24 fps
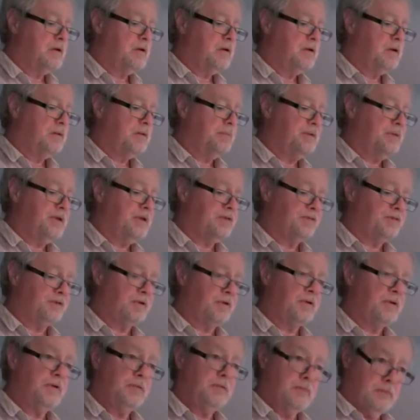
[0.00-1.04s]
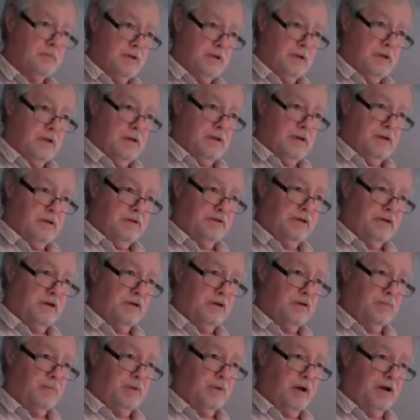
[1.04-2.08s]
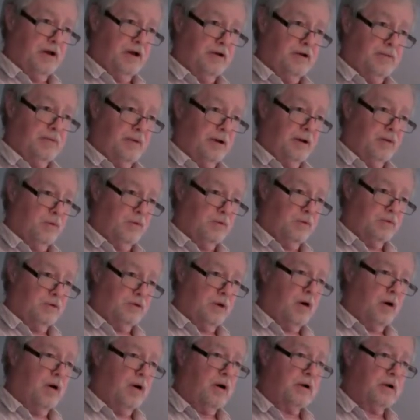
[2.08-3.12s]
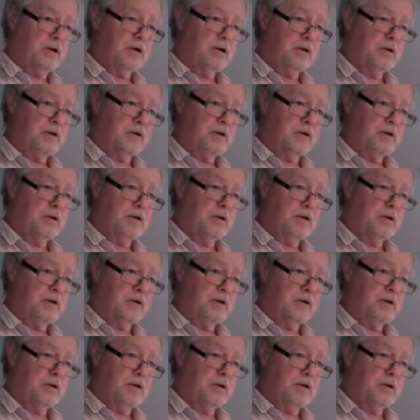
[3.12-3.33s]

A piece for saying goodbye to my old dog.